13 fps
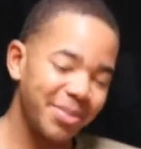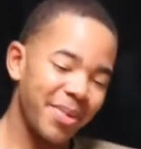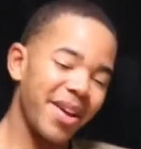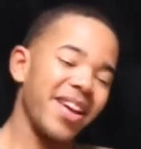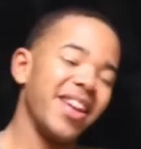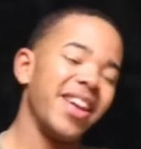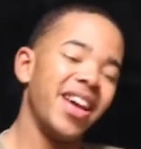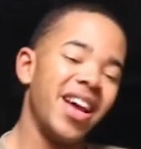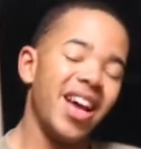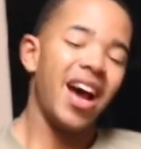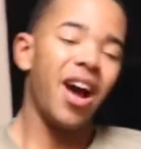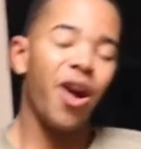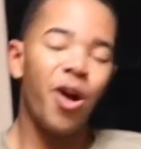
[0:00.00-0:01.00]
man,
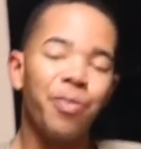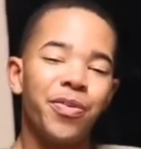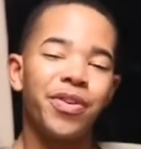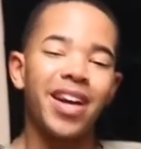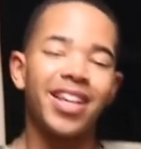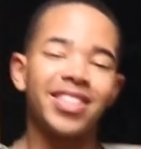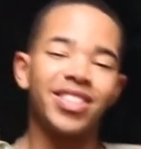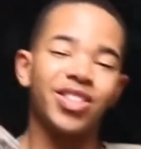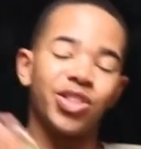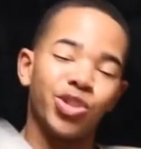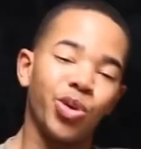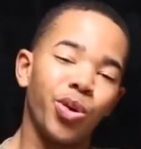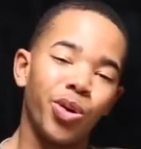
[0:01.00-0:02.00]
I hope you guys
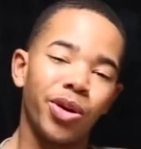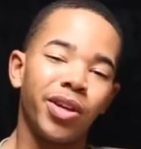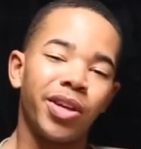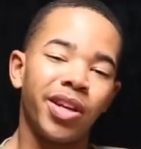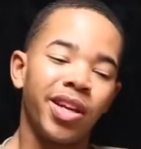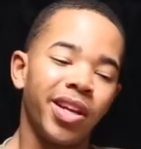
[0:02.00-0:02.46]
enjoy